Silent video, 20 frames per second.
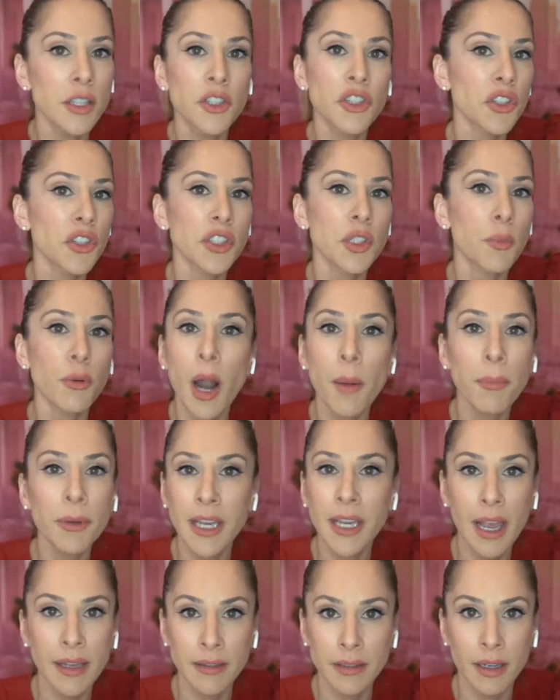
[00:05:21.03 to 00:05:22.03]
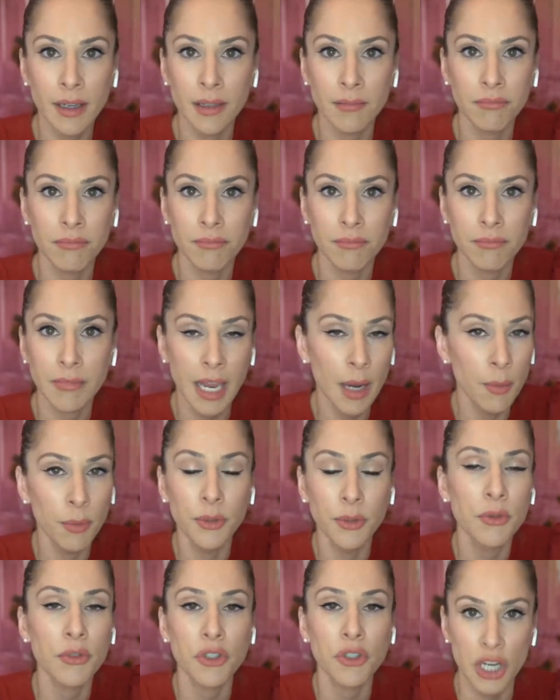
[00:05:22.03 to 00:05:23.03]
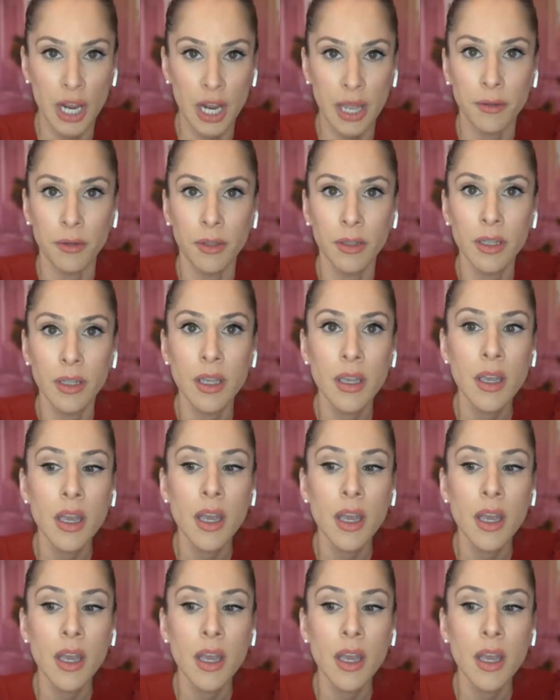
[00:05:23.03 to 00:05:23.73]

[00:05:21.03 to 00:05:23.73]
It's just a propaganda cable news channel.